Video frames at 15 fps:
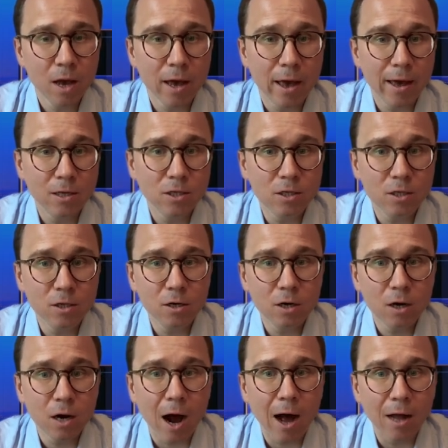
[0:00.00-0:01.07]
And here
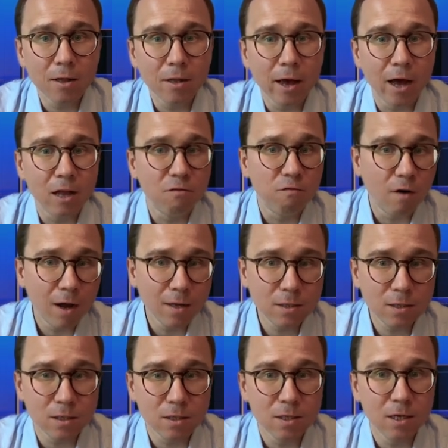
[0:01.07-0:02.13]
under
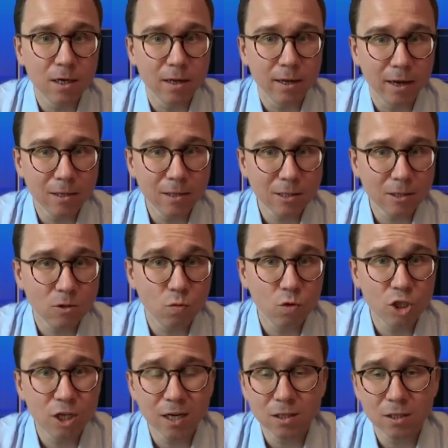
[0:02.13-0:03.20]
advanced DNS, we
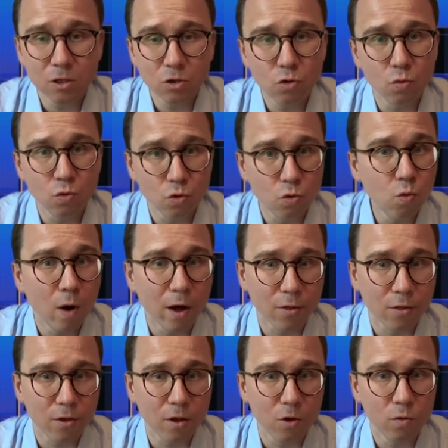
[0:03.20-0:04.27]
just need to do one
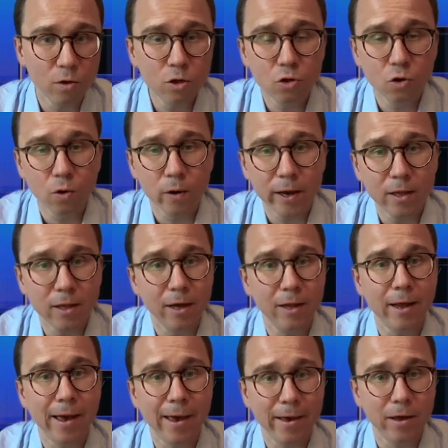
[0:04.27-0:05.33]
thing. We need to create an
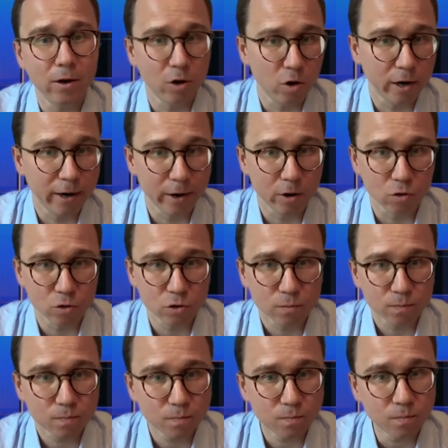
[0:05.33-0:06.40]
A record.
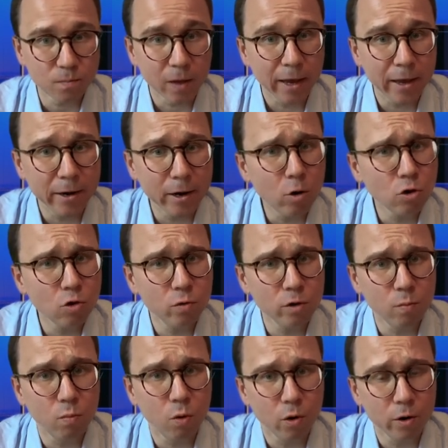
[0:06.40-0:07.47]
A record
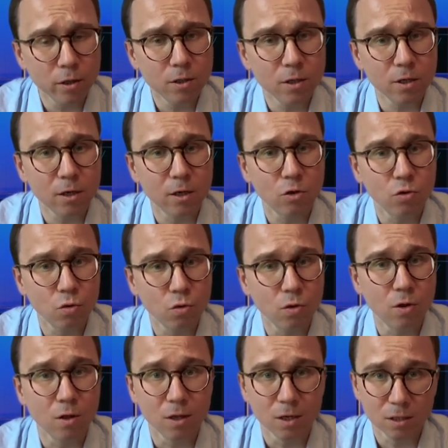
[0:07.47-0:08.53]
will point to
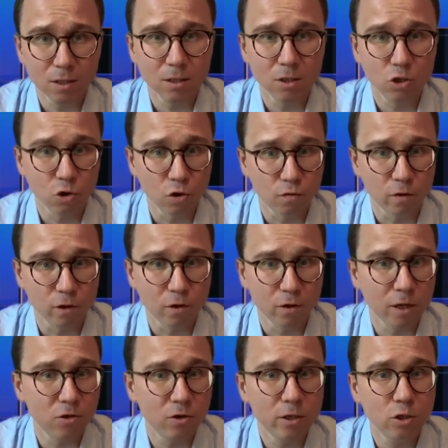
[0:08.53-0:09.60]
this server, the
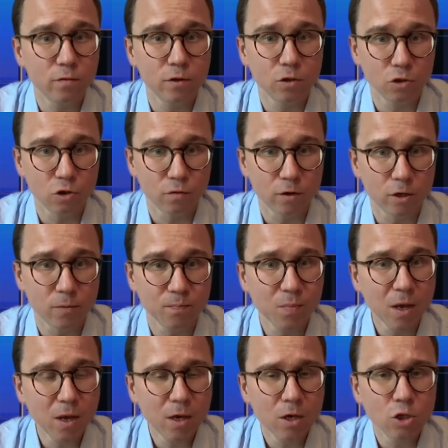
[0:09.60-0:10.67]
address of the server.
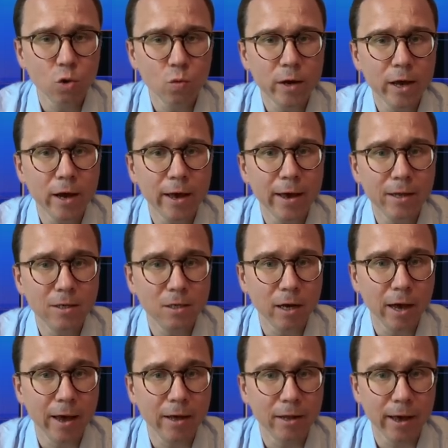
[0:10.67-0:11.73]
So we are adding
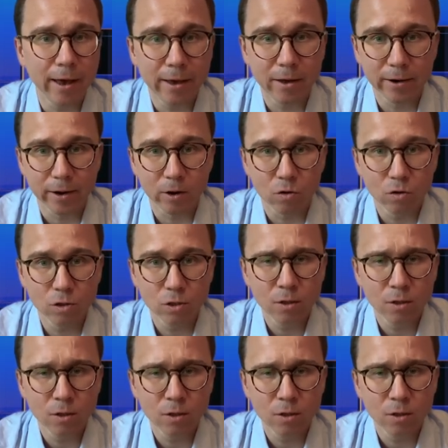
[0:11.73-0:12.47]
an A record.